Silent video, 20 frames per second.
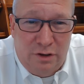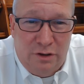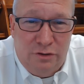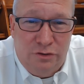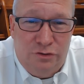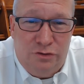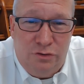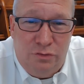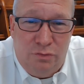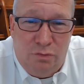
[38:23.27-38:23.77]

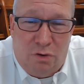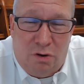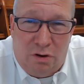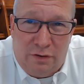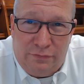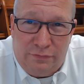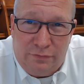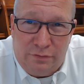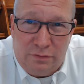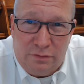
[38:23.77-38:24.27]
to
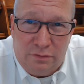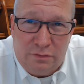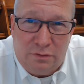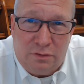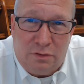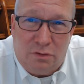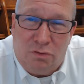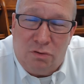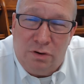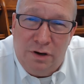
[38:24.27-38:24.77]
offer
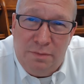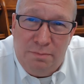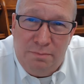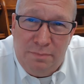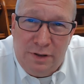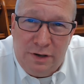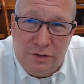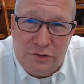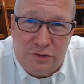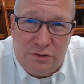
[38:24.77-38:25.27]
or
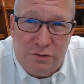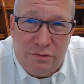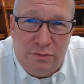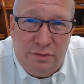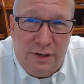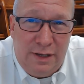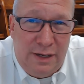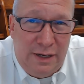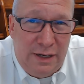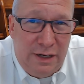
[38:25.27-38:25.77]
administer
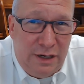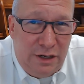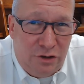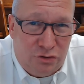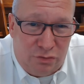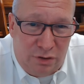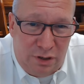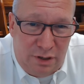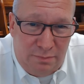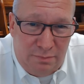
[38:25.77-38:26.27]
any
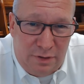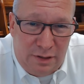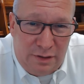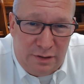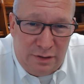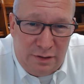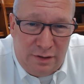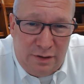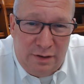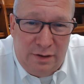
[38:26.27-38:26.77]
treatment
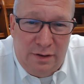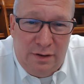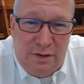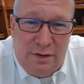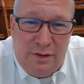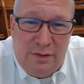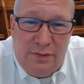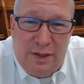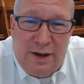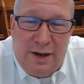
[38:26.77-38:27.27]

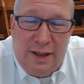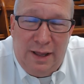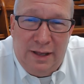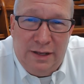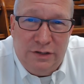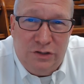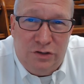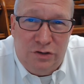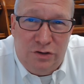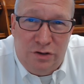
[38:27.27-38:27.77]
that
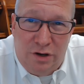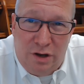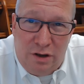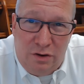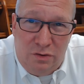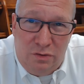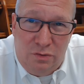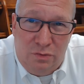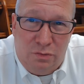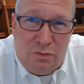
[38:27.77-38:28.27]
has
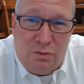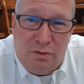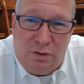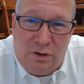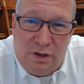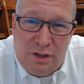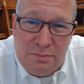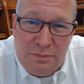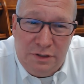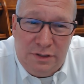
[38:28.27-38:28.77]
no or
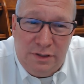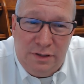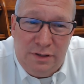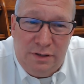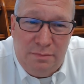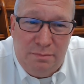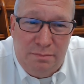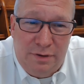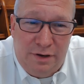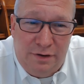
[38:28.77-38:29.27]
limited
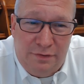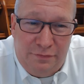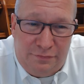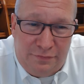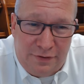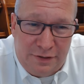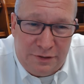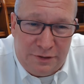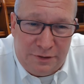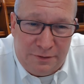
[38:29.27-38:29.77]
benefit.